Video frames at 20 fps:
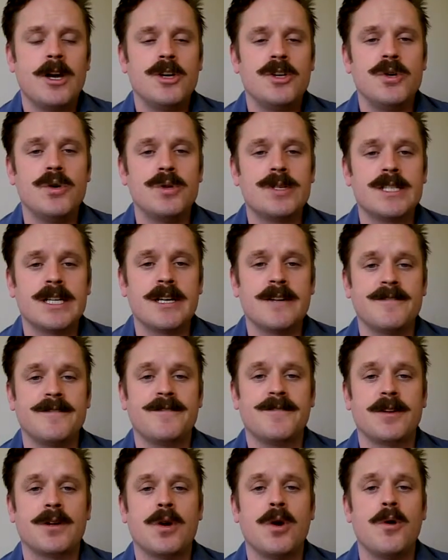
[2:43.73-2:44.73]

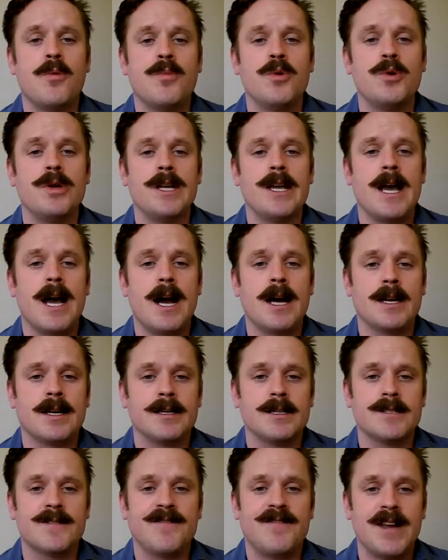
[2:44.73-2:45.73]
Yusef
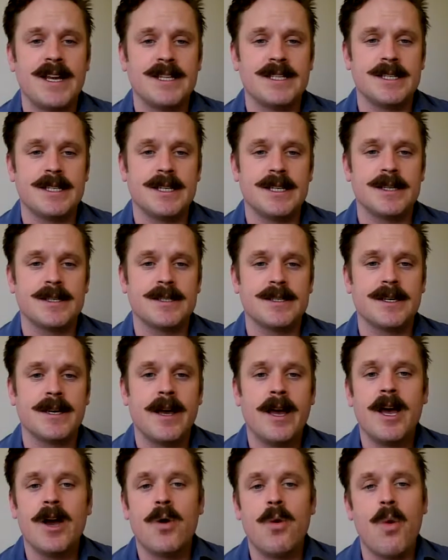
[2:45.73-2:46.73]
Komuniaka's Facing It.
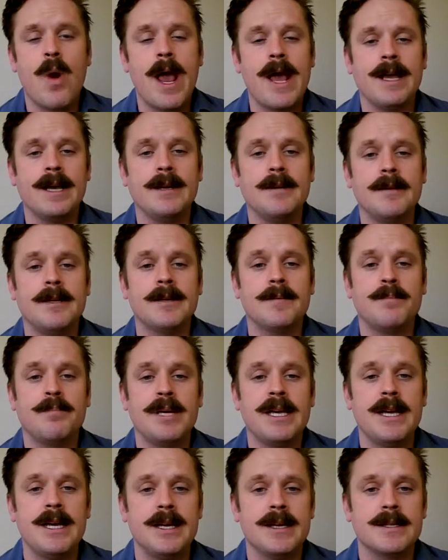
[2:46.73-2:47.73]
Wang
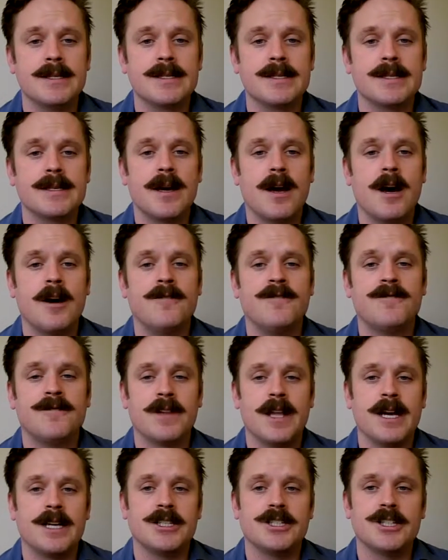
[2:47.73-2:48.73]
Ping's Of
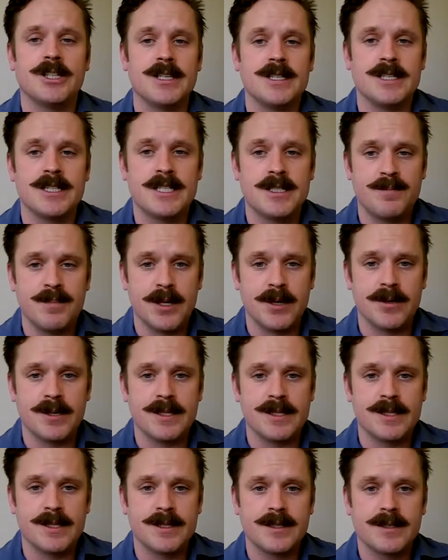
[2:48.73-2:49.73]
Flesh and
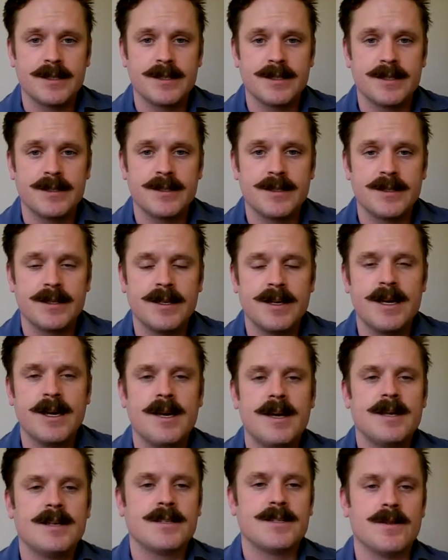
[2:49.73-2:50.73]
Spirit.
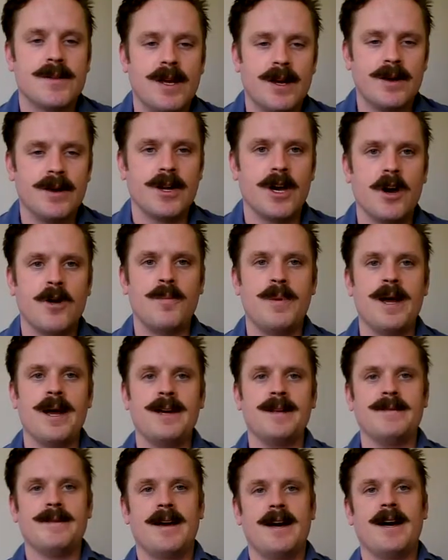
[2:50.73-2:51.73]
So there you go,
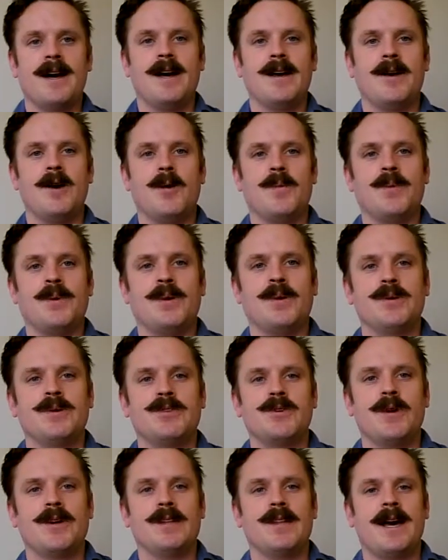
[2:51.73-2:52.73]
Ben. I hope you
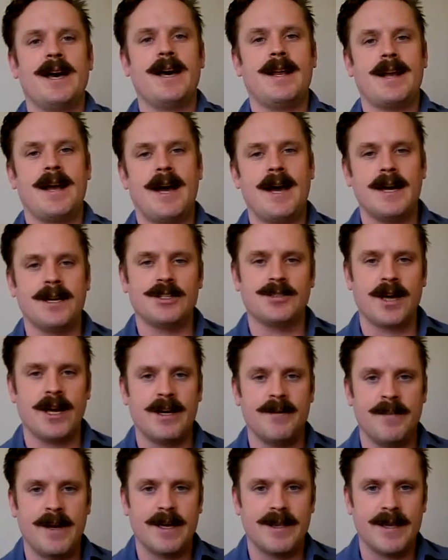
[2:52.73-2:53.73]
enjoyed that. I tried
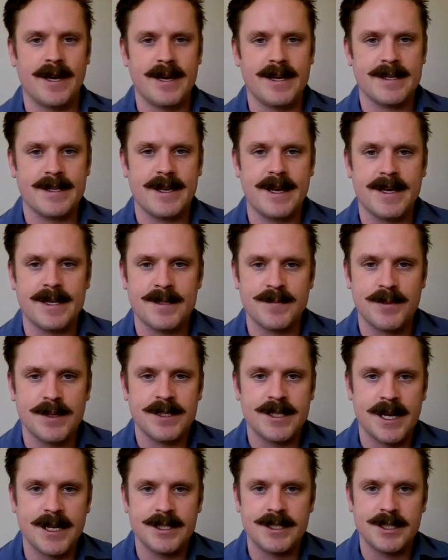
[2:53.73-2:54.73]
to make that as
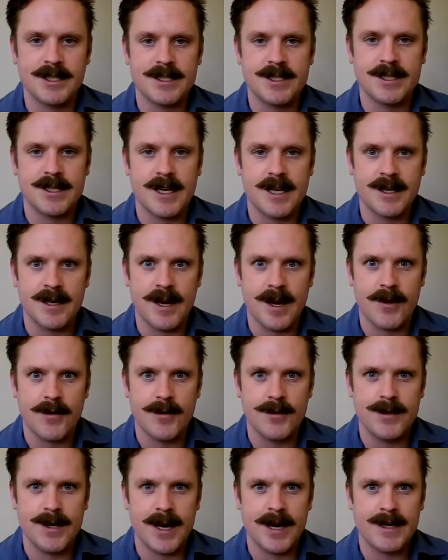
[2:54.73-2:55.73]
pretentious and
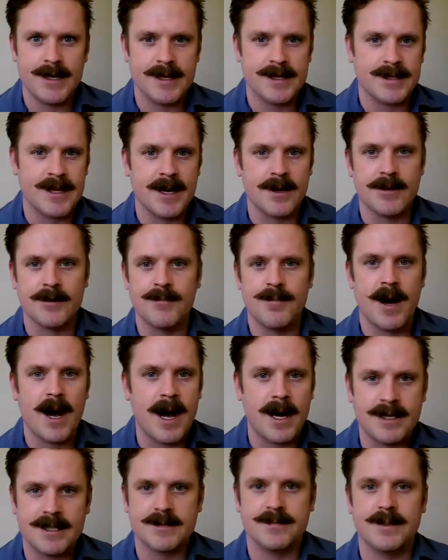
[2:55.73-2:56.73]
erudite as I could
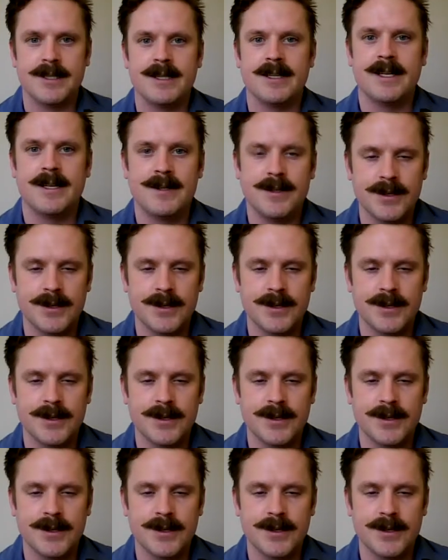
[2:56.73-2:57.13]
possibly.